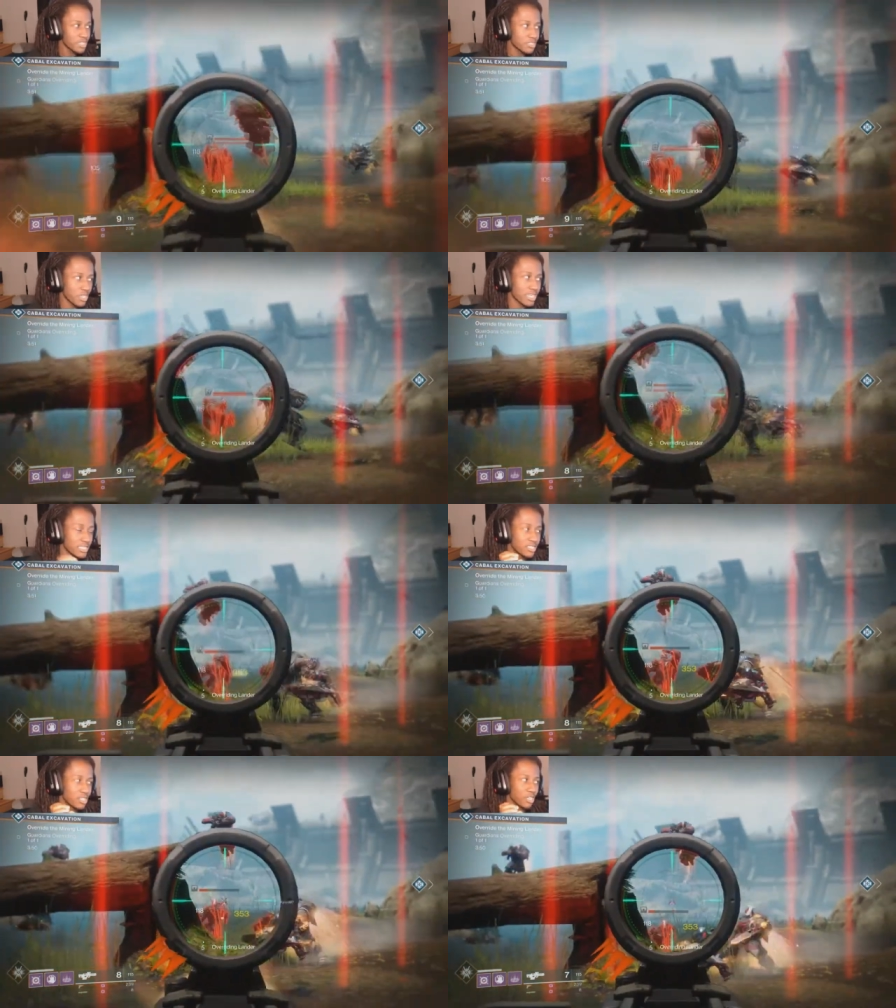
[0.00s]
So I
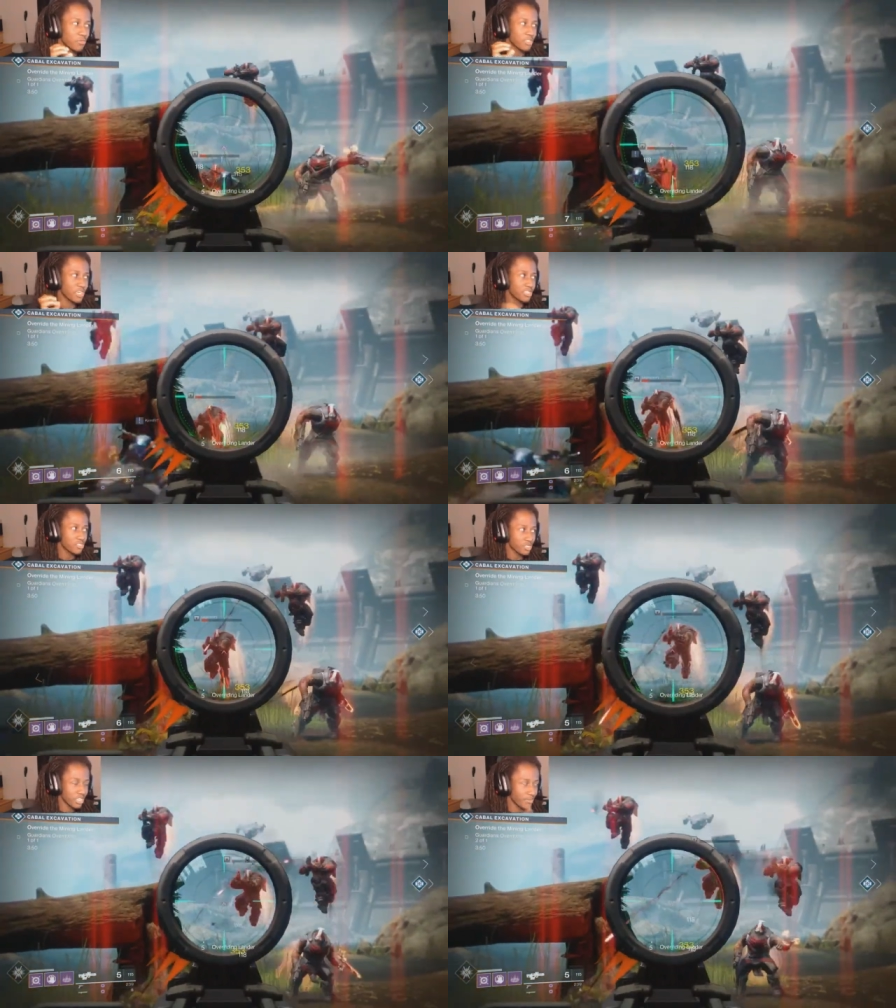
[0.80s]
actually started off with the
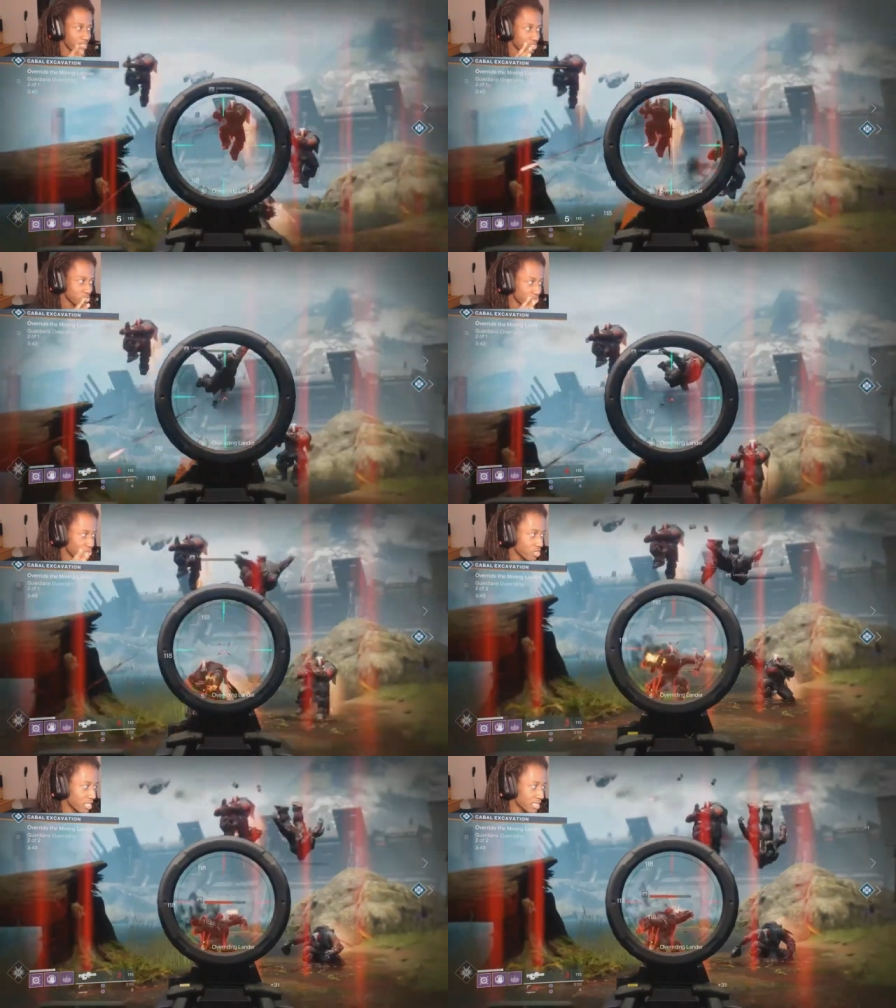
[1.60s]
Hunter instead of my usual
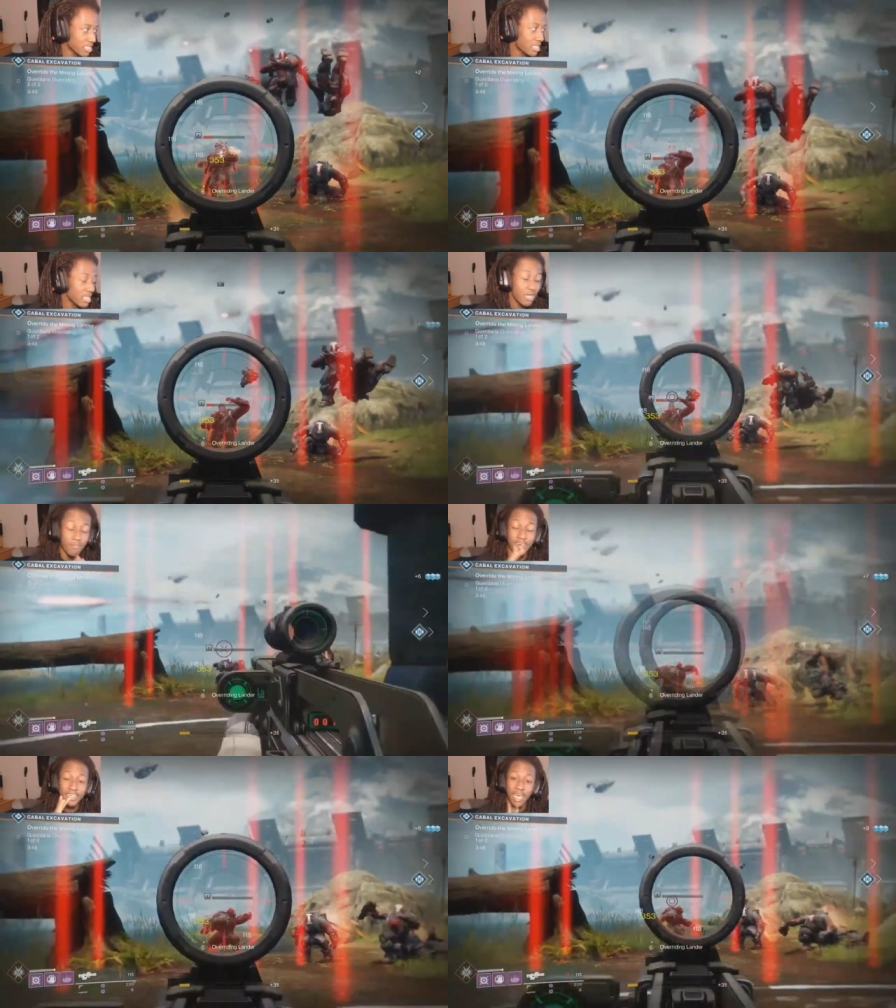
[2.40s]
Warlock.
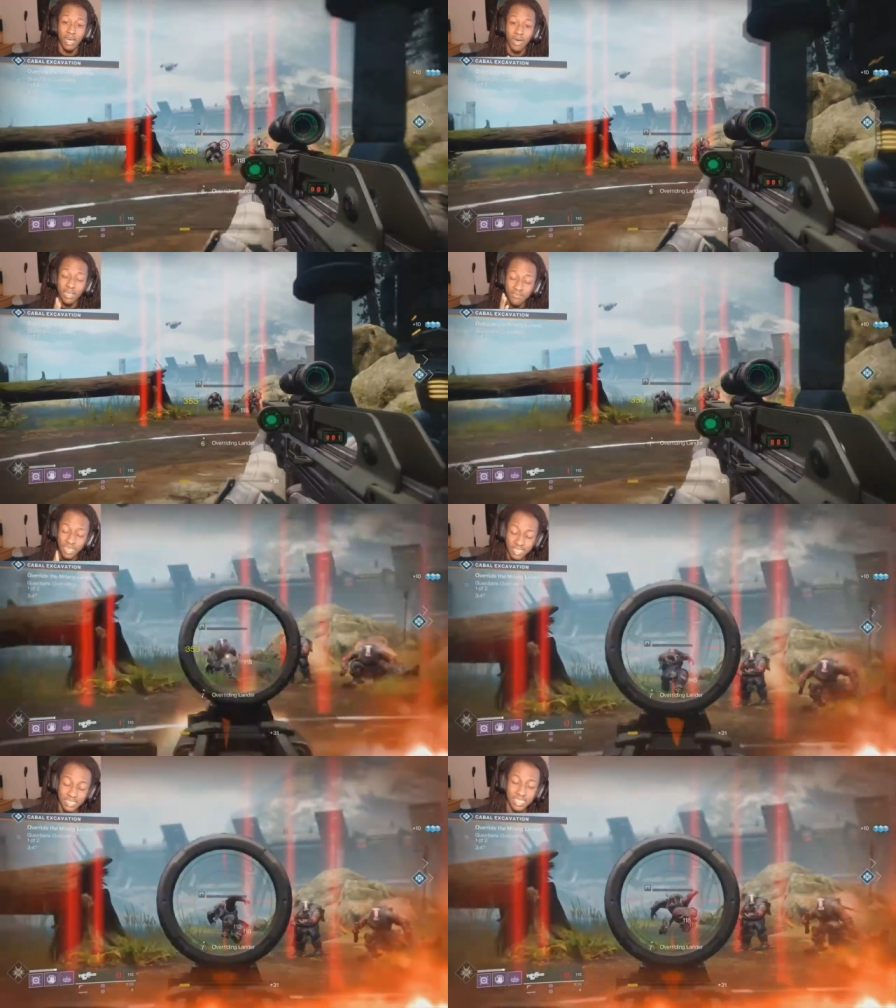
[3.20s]
But now I've
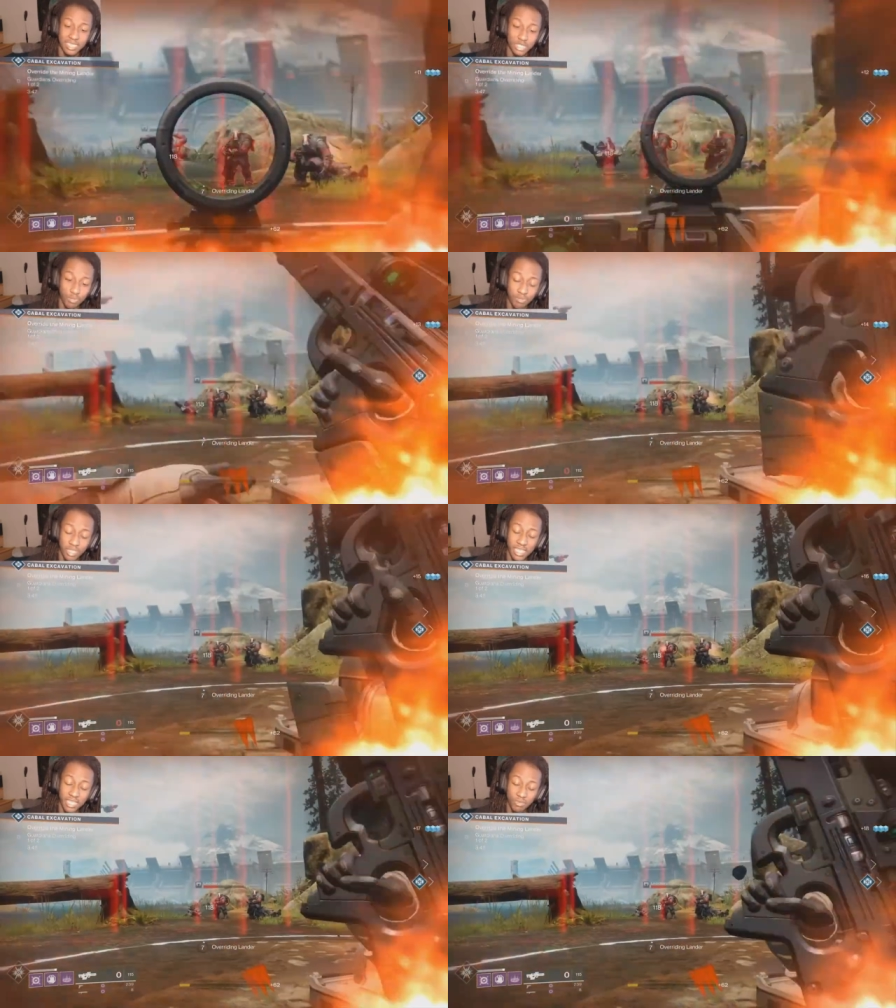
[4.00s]
gotten a chance to
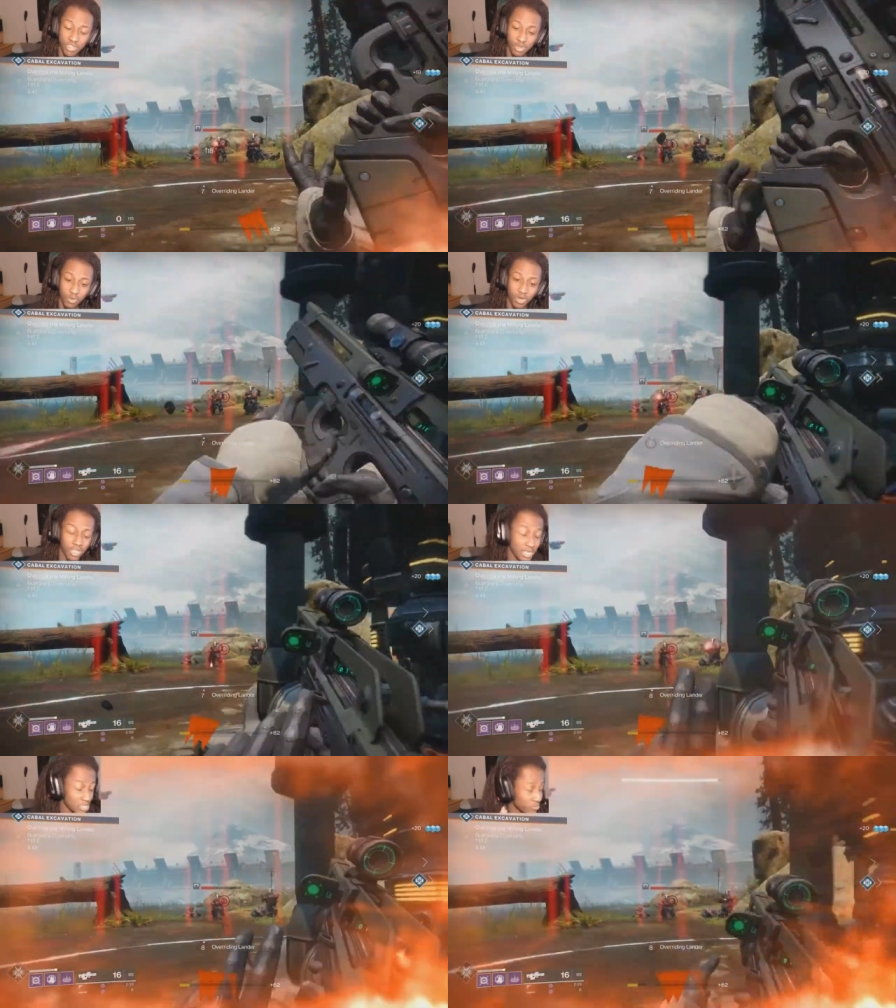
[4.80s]
play with the
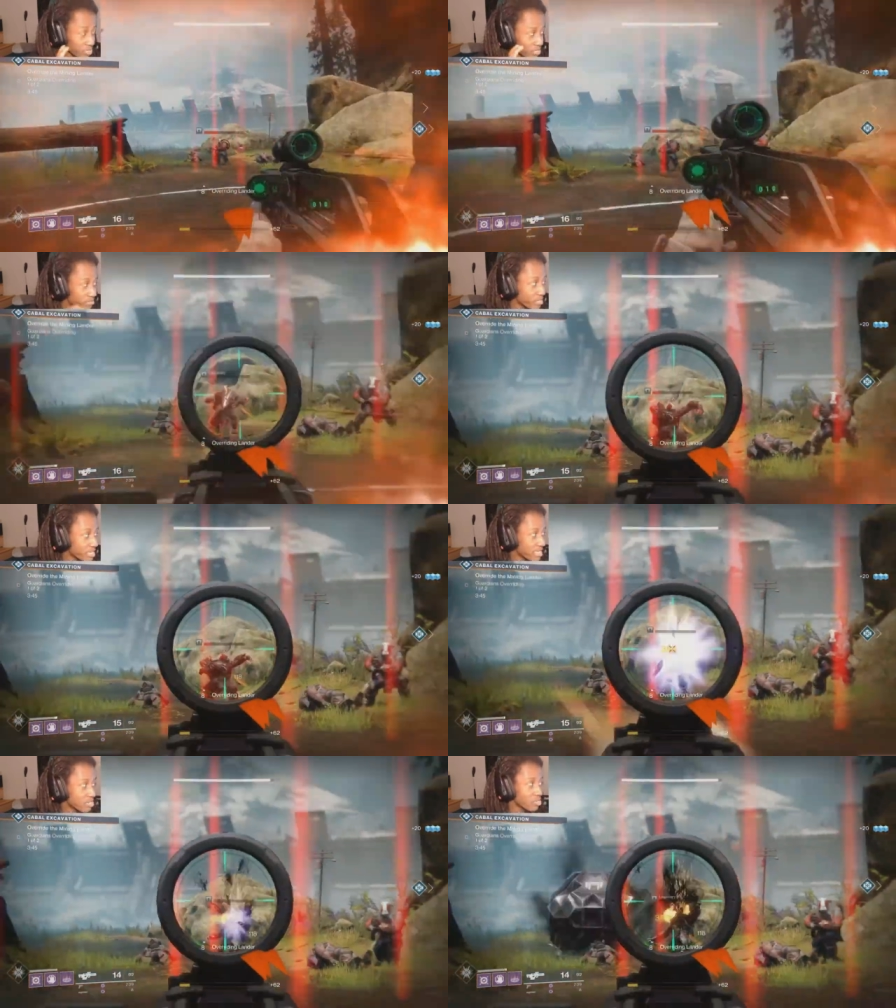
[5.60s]
Warlocks. I'm going to
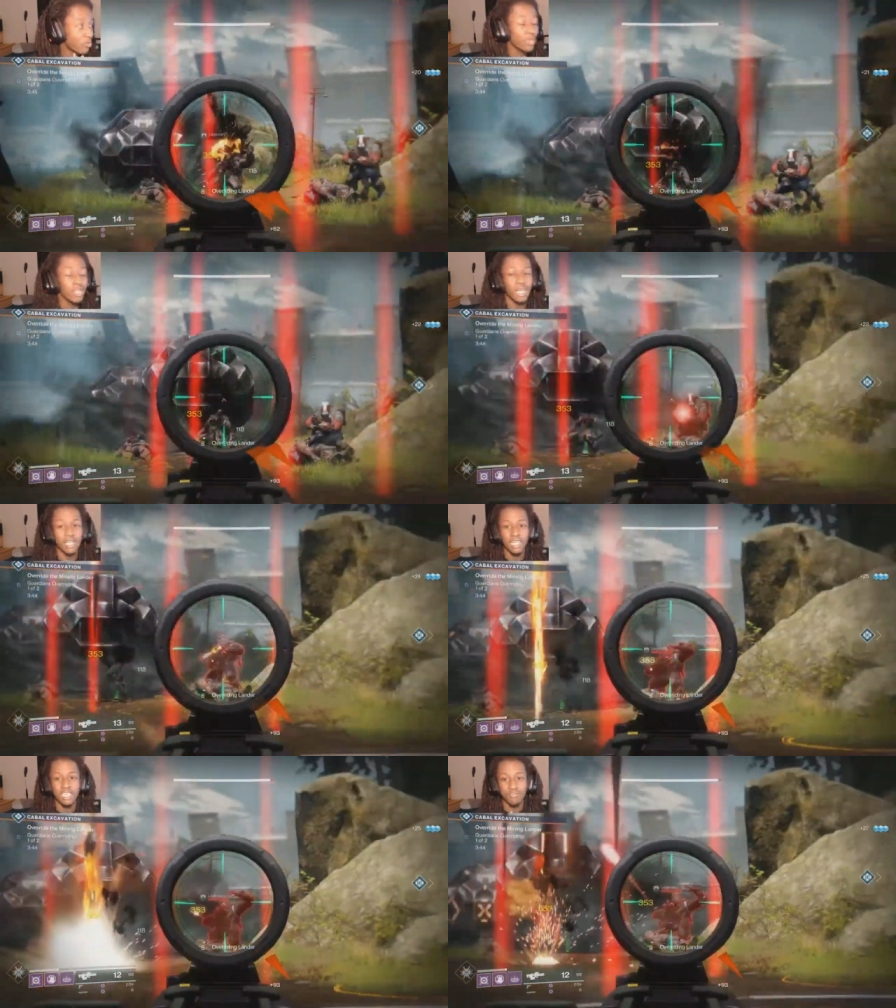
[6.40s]
break down the Warlock
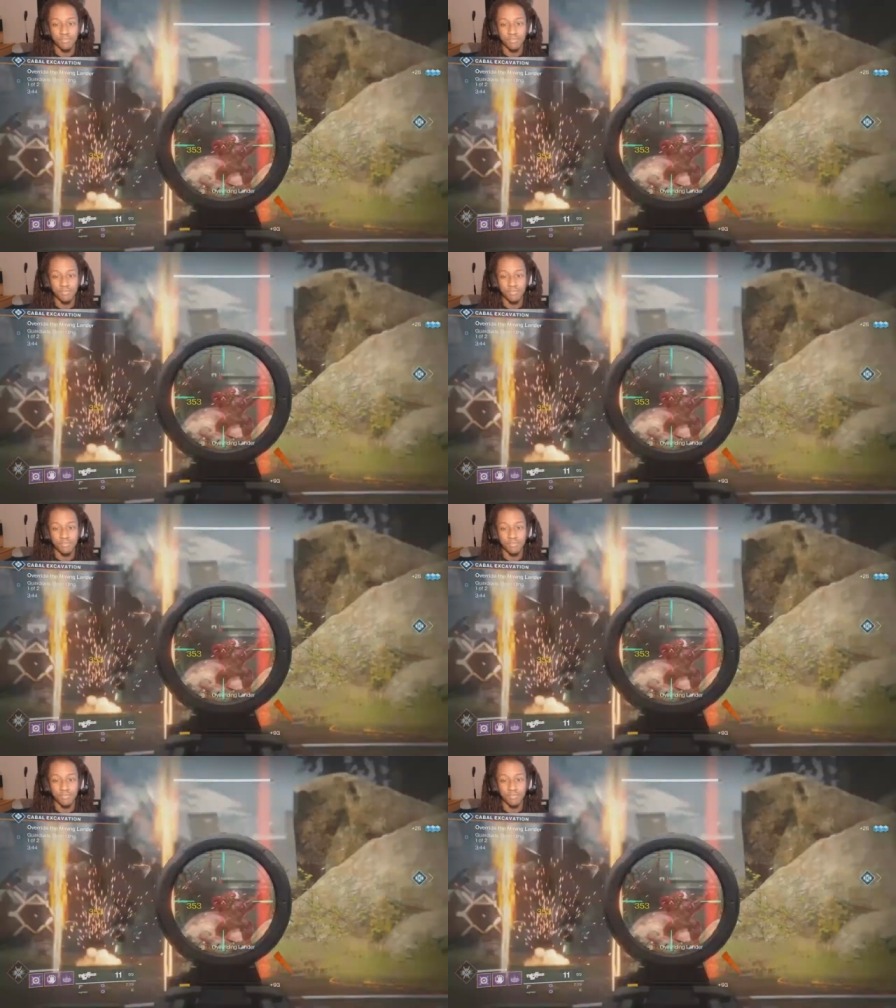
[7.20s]
class